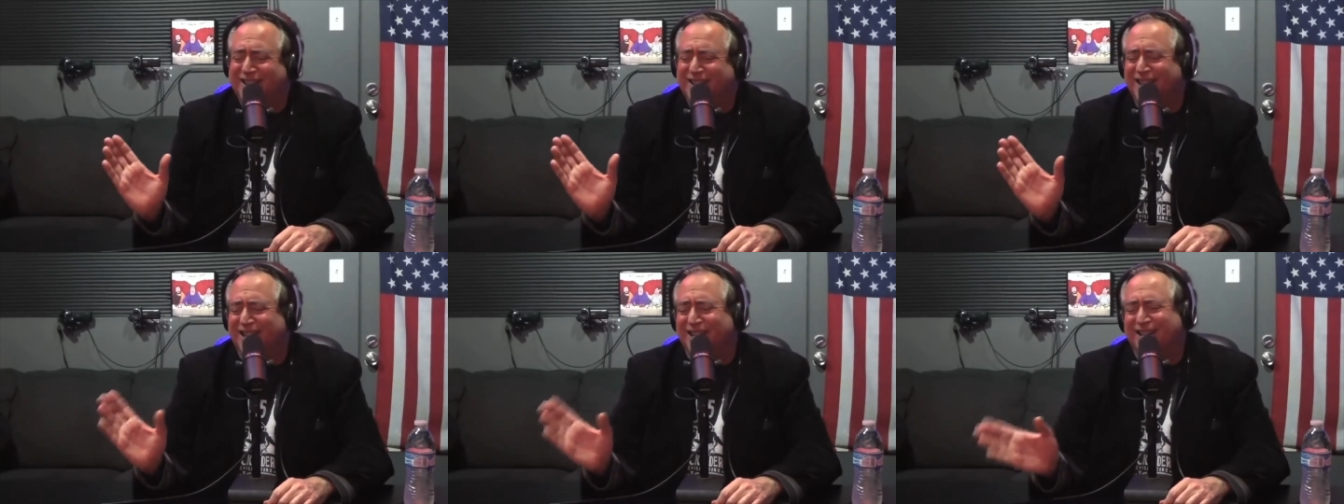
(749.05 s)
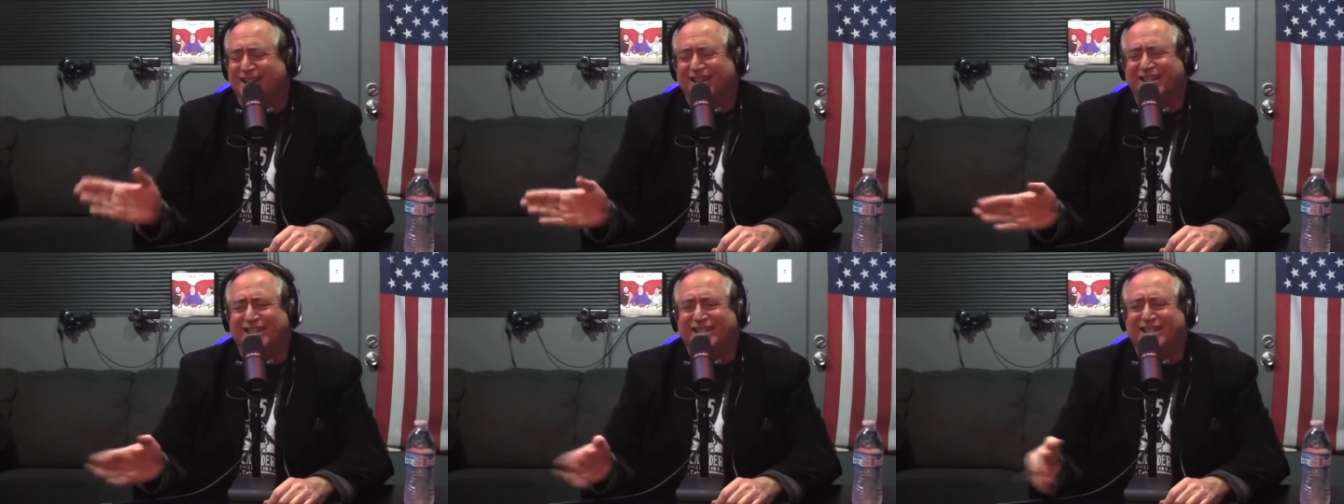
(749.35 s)

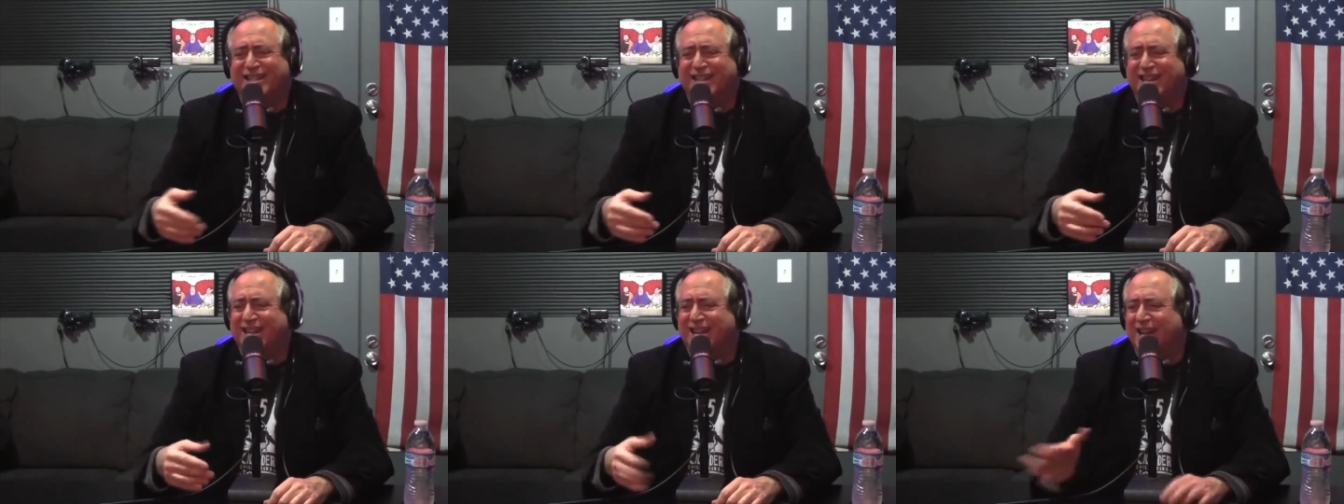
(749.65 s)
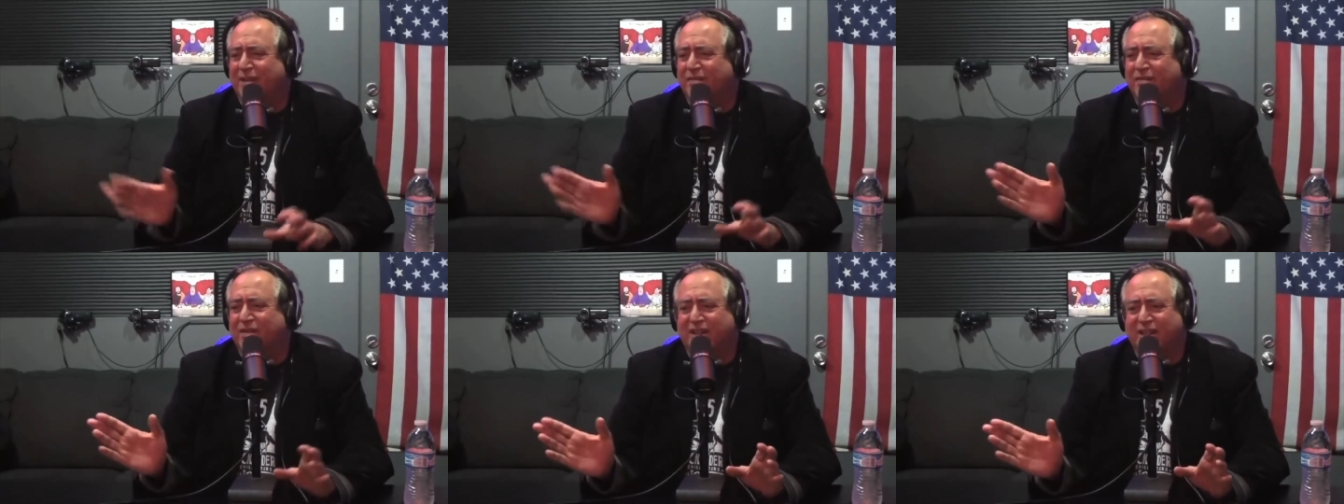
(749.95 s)
done and seen
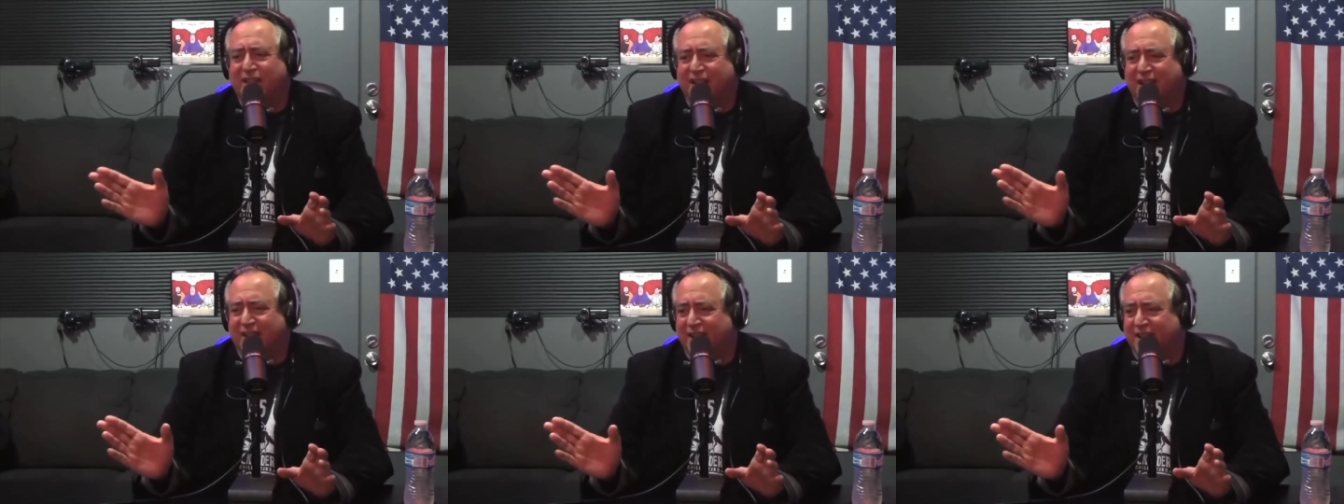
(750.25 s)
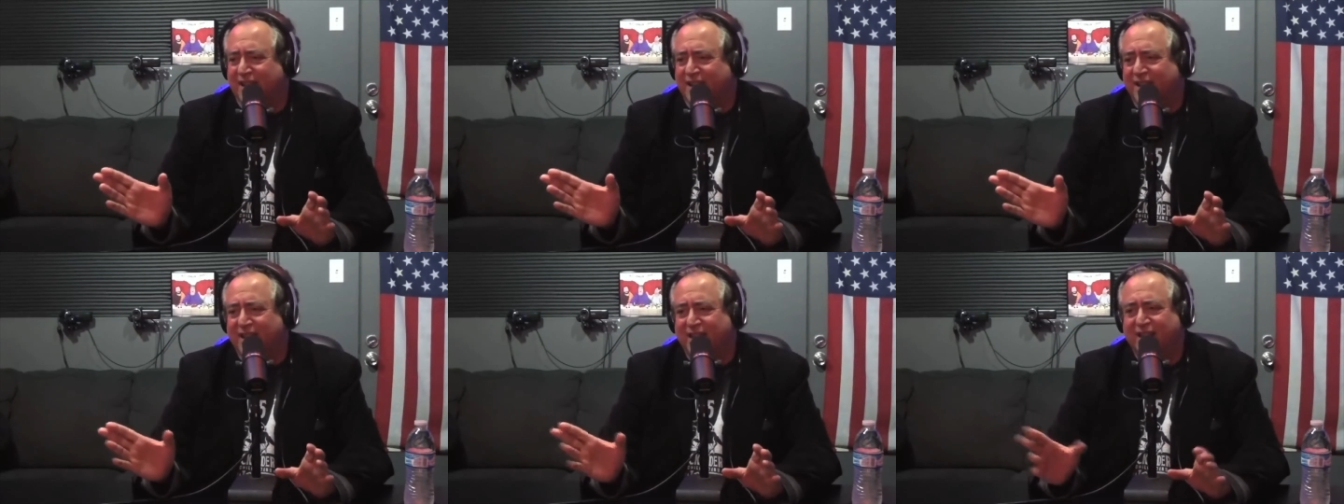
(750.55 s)
everything
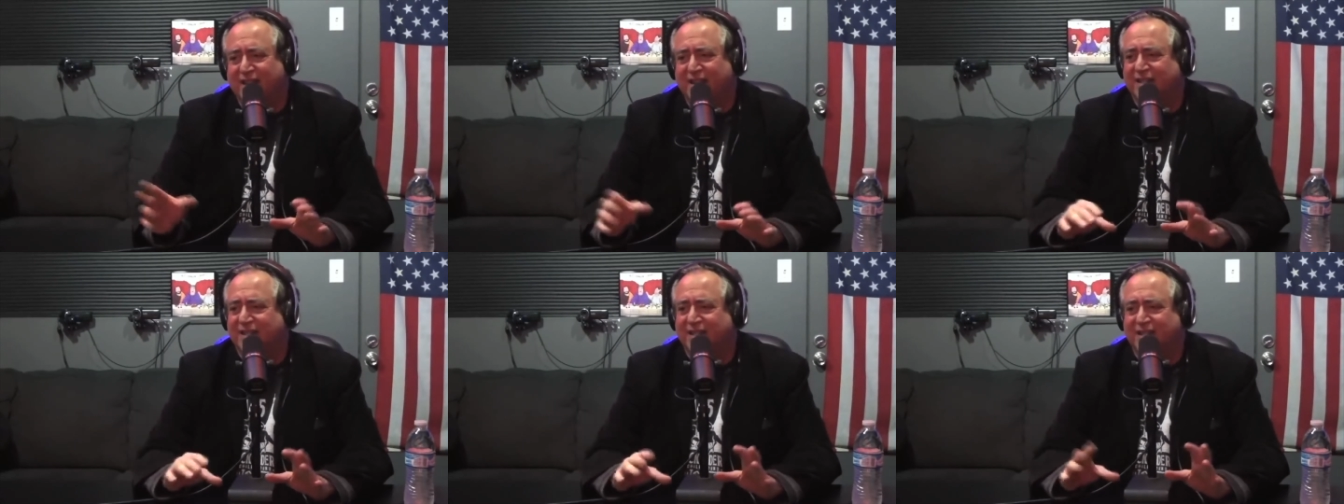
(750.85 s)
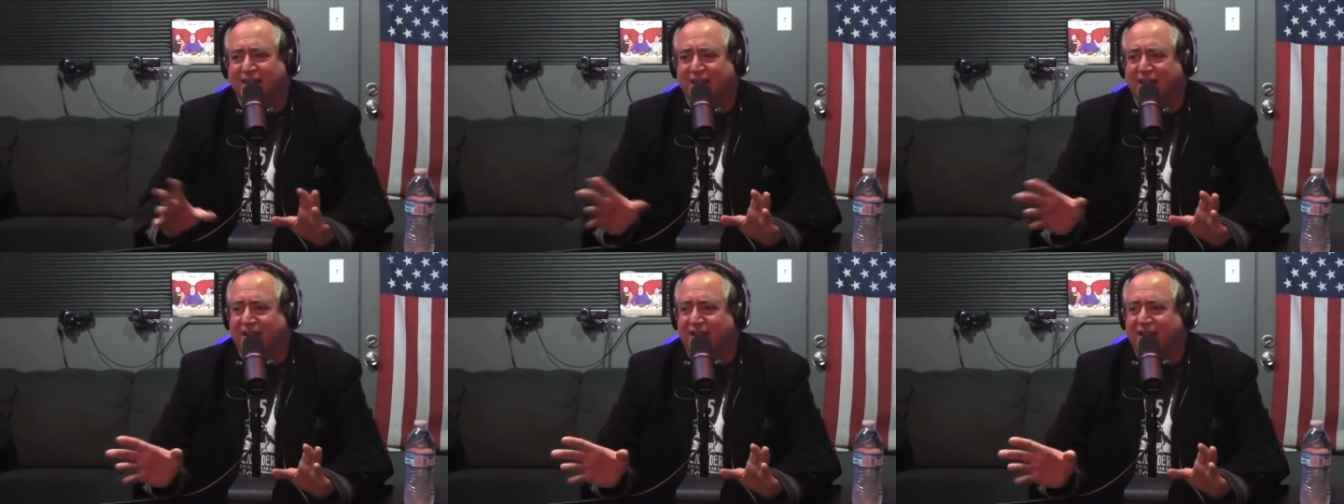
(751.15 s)
in the
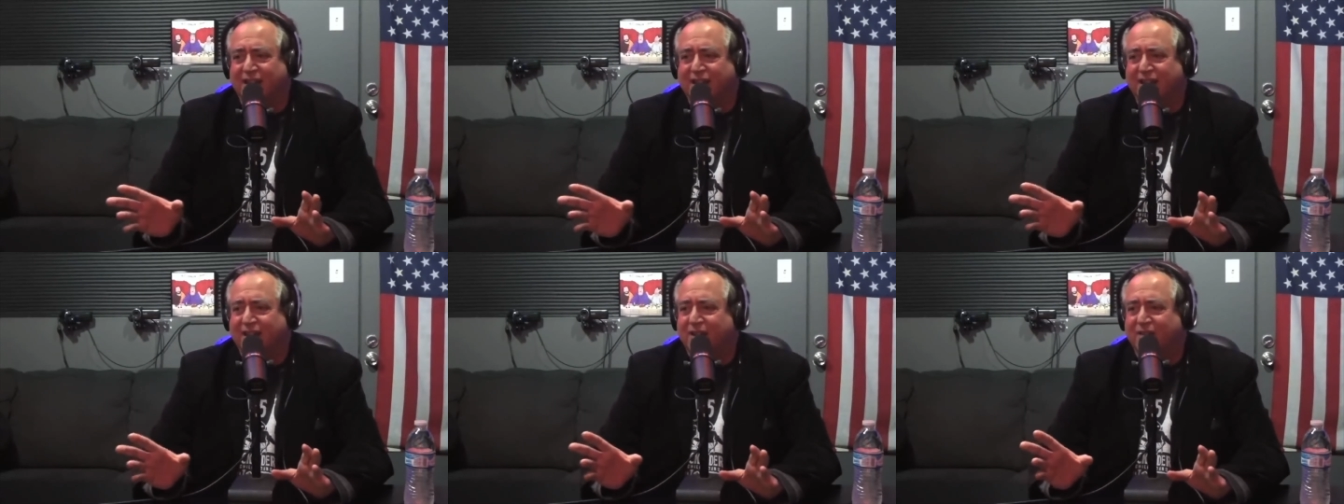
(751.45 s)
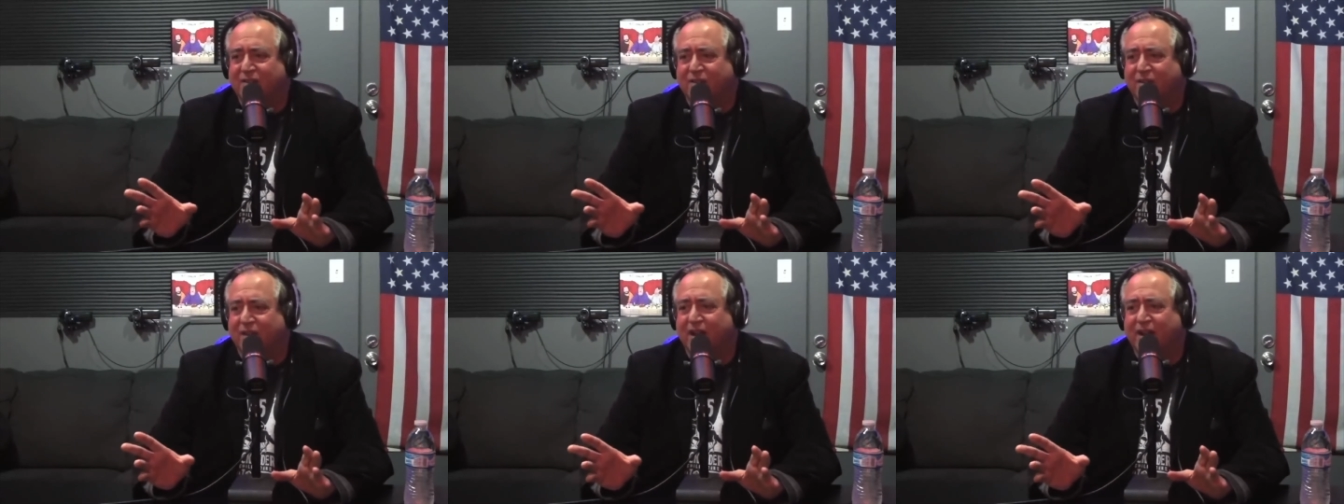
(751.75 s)
city,
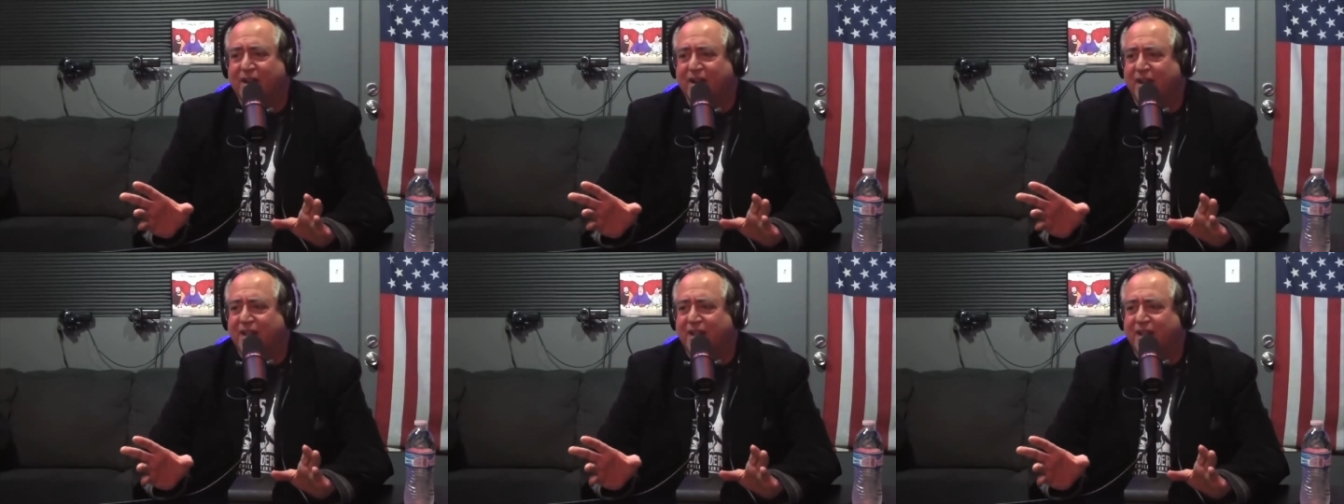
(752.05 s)
right?